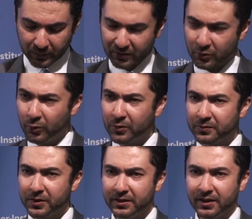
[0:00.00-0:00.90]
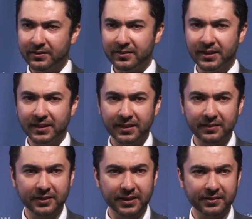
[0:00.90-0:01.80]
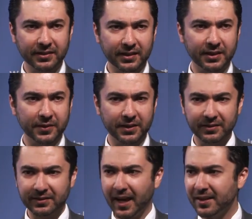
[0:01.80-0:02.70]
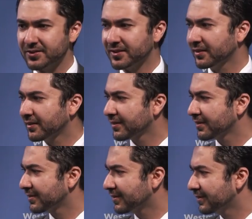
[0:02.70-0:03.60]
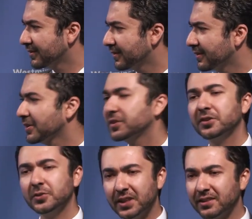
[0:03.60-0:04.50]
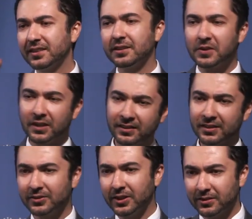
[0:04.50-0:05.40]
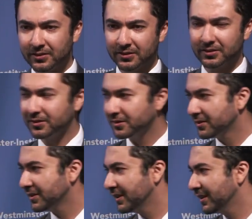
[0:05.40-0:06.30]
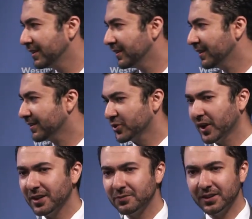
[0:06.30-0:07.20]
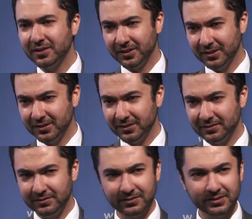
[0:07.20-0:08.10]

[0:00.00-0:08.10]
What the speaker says: But those were not really very significant sanctions. So the U.S. said, we are not going to trade with you.